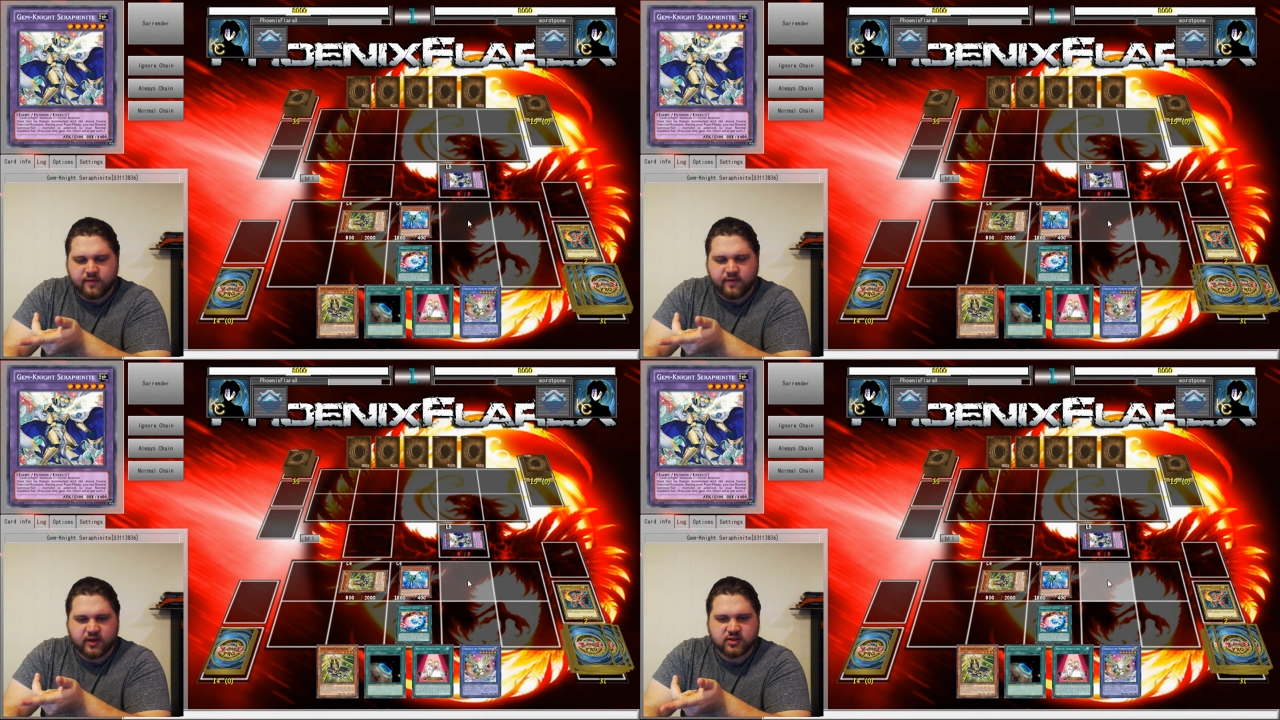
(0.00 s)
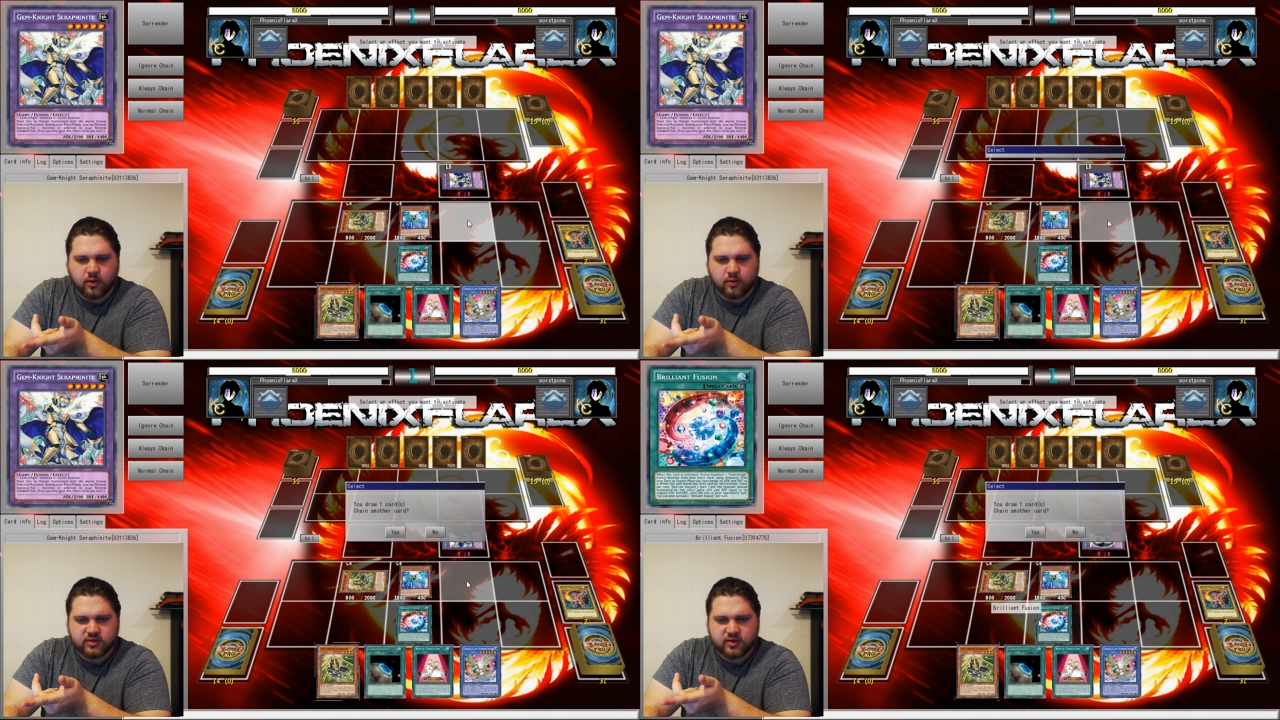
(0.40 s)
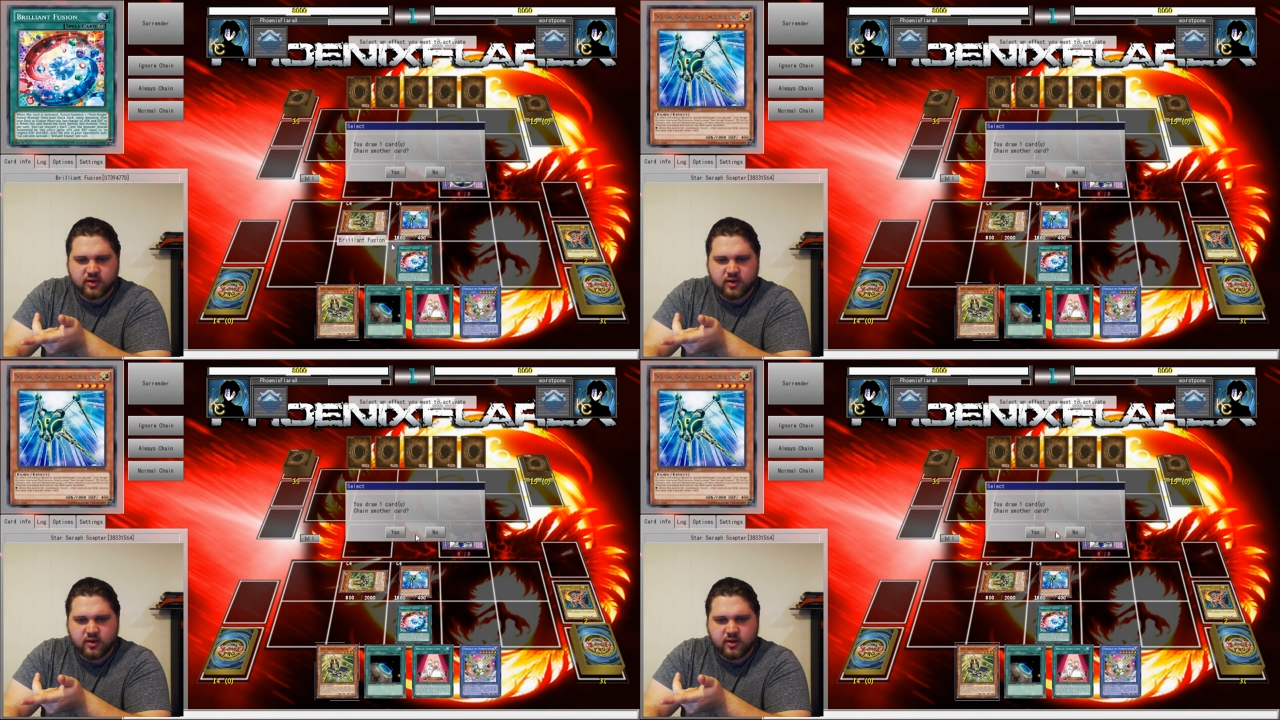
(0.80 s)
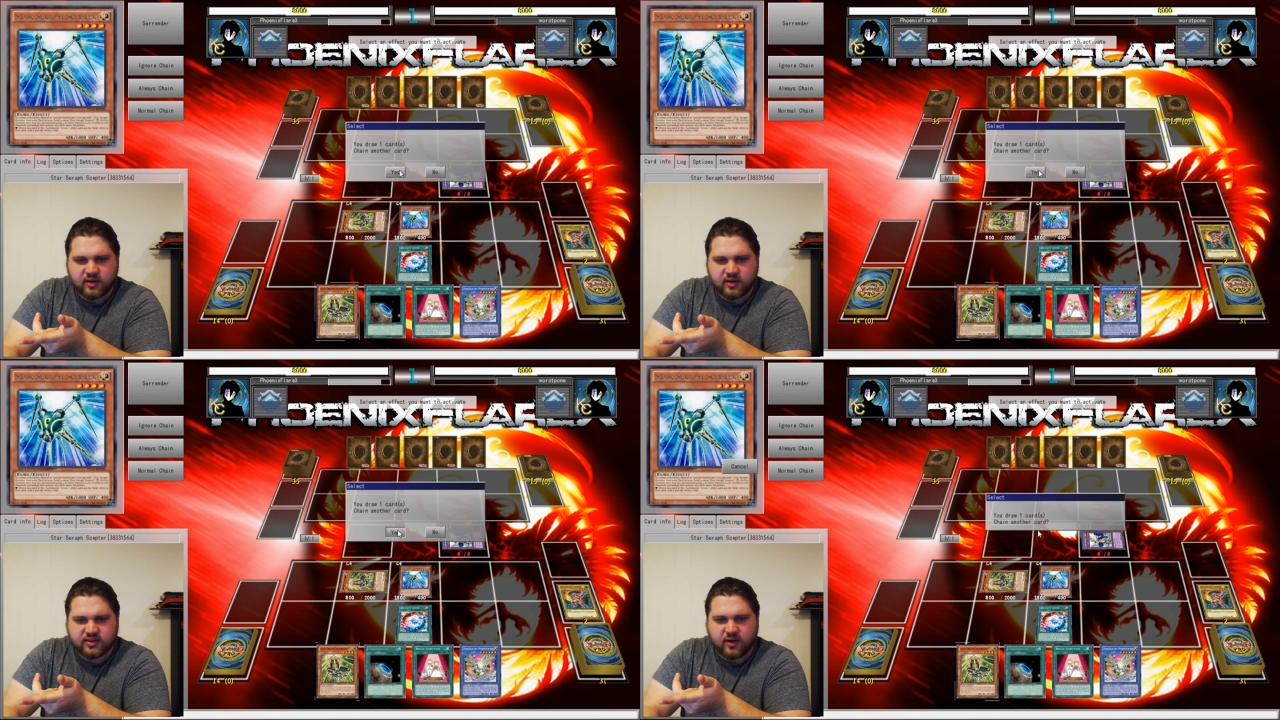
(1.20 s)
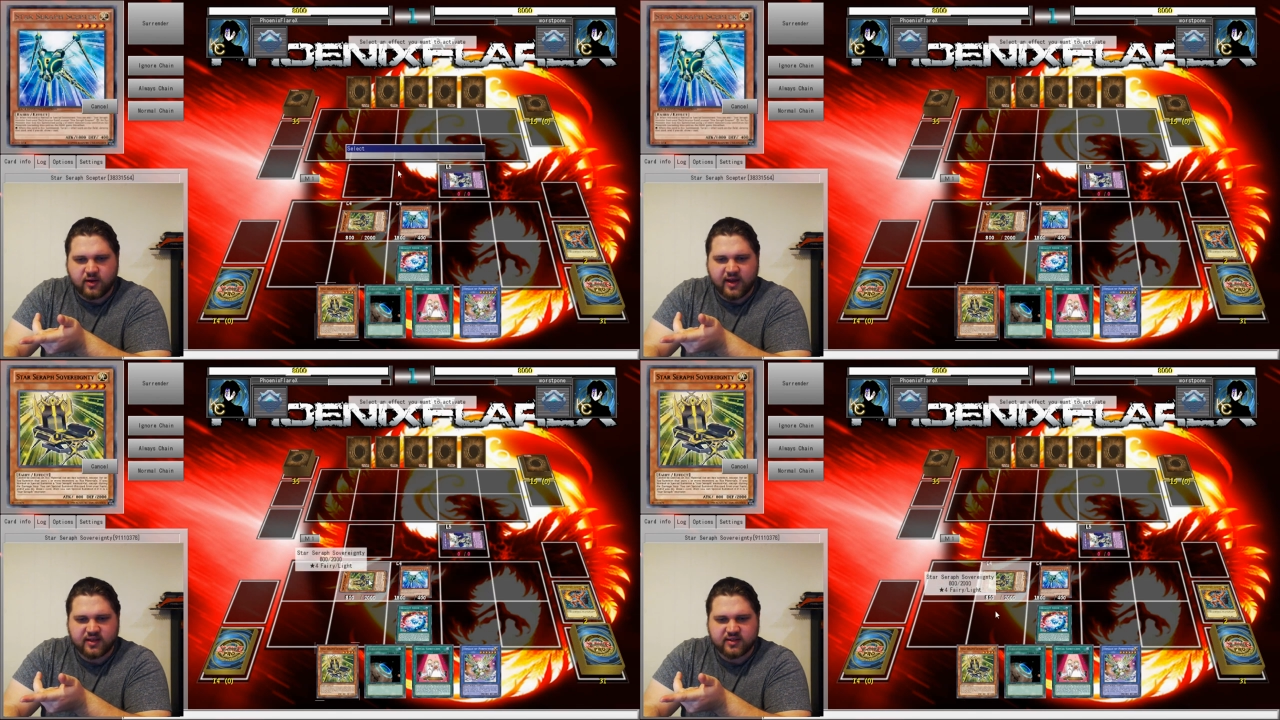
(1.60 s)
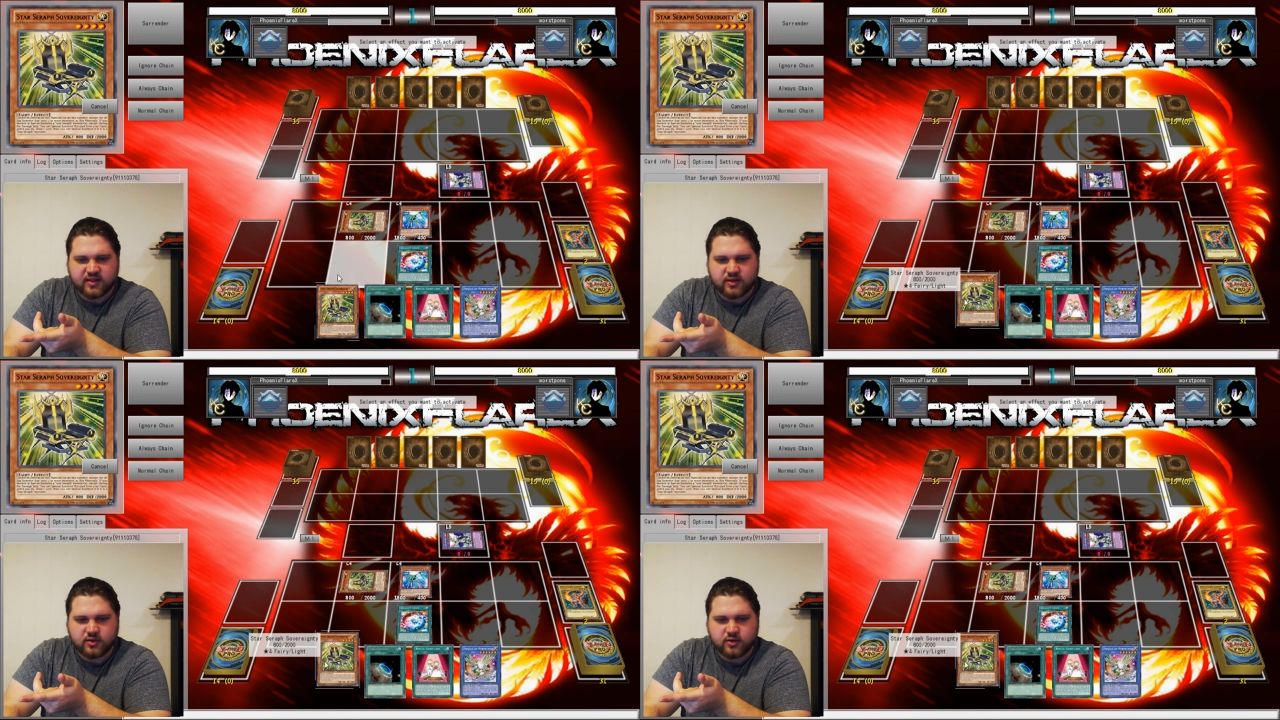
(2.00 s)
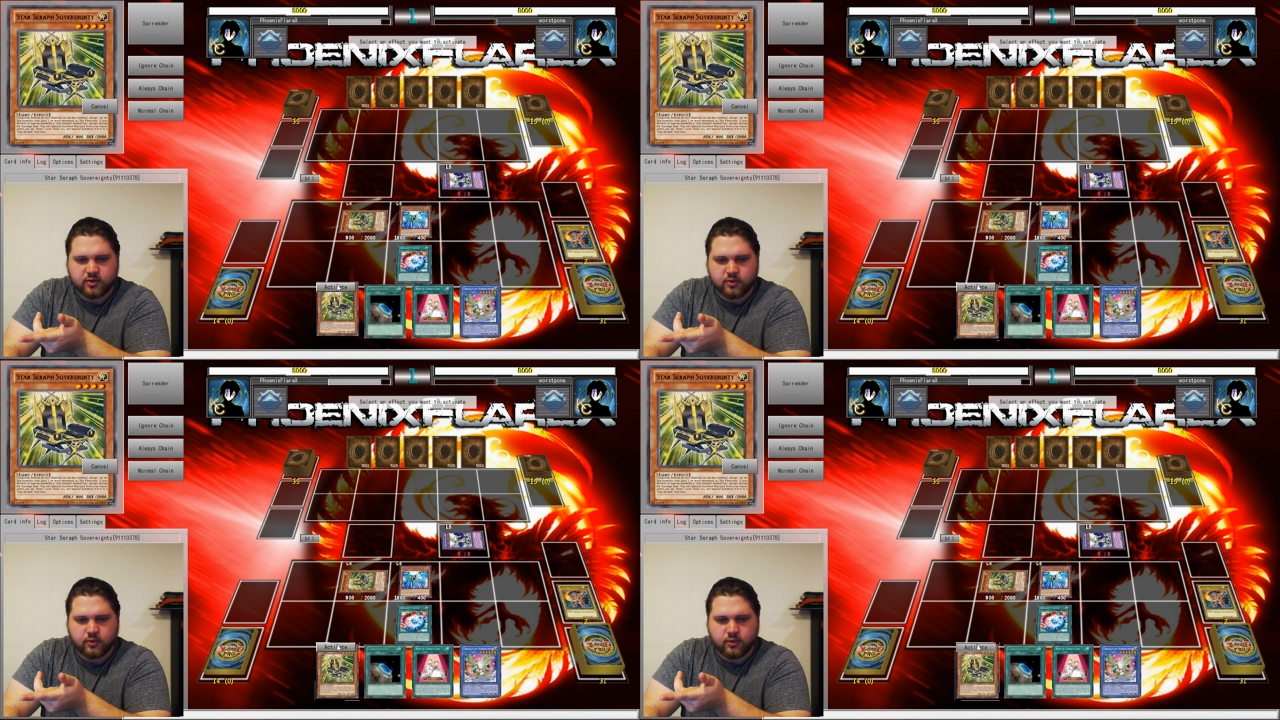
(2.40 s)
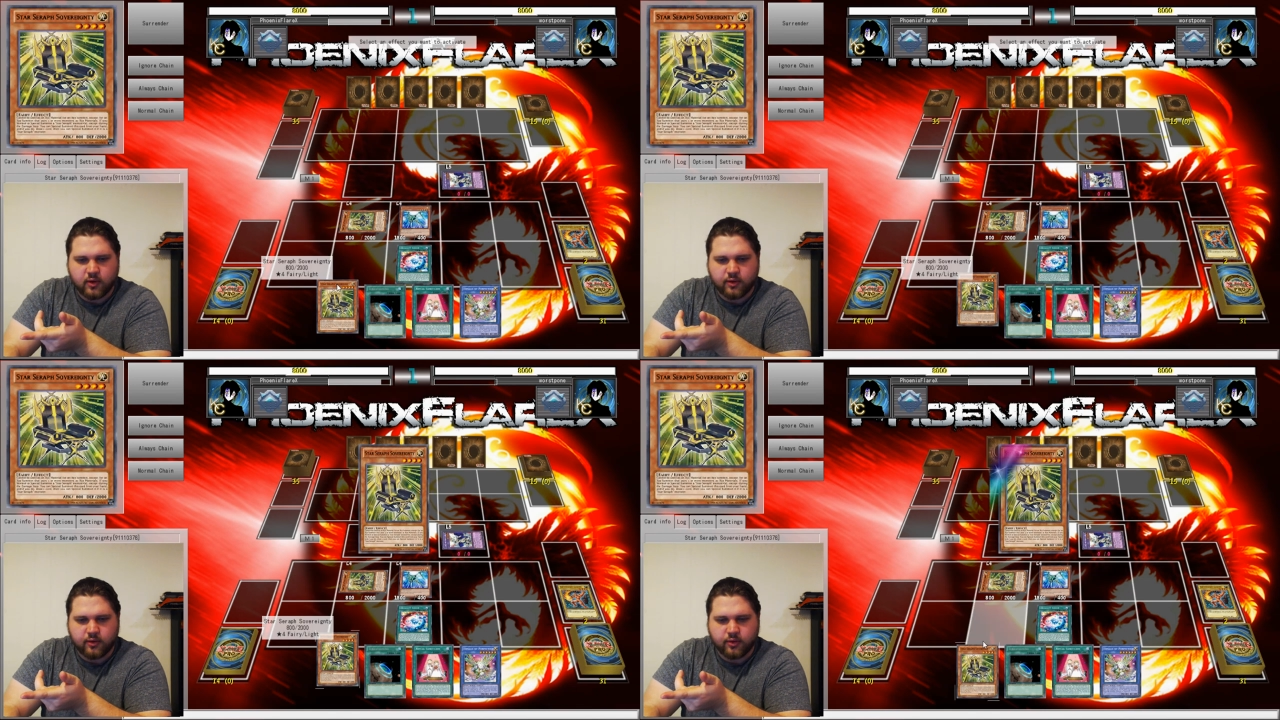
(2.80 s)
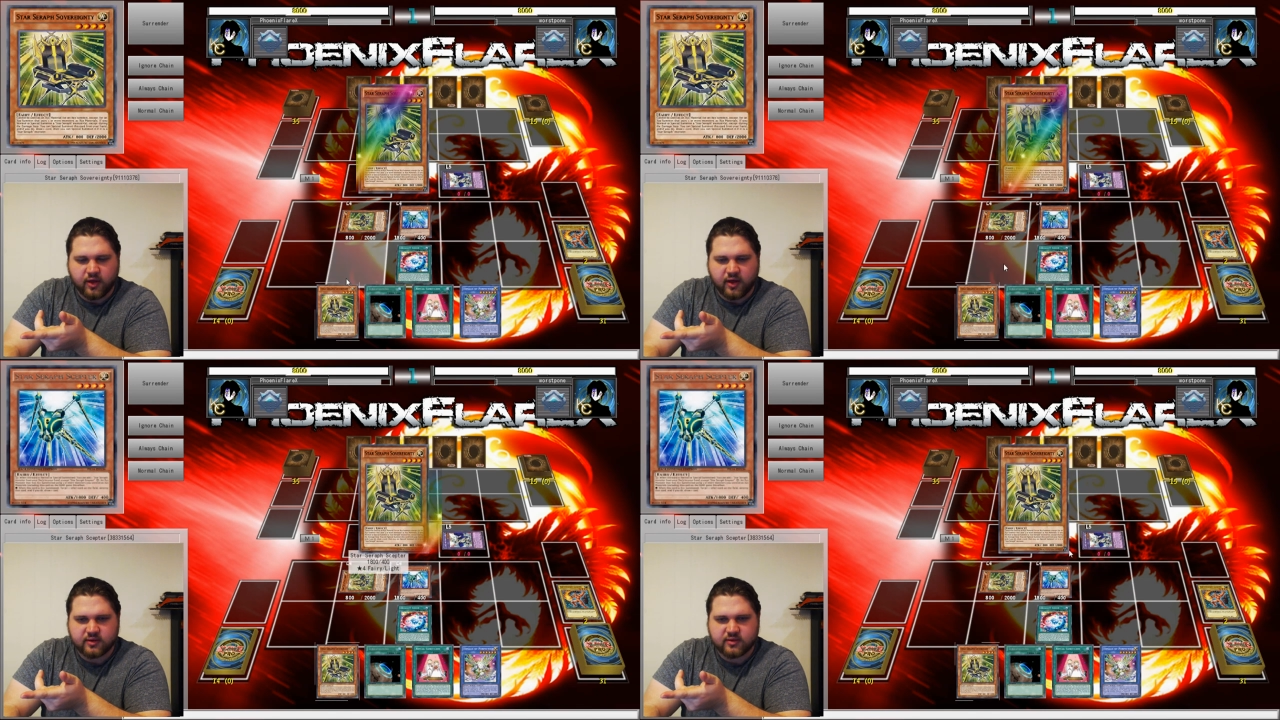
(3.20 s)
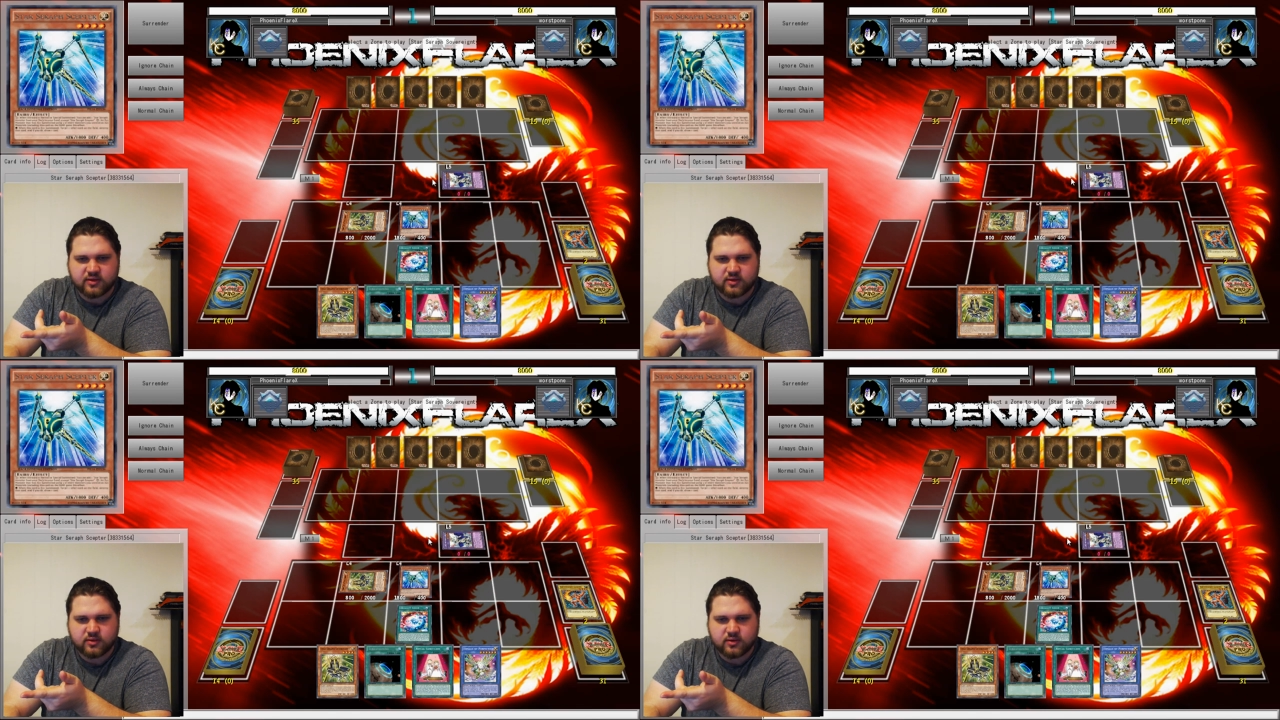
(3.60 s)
If I don't, I still have access into other things.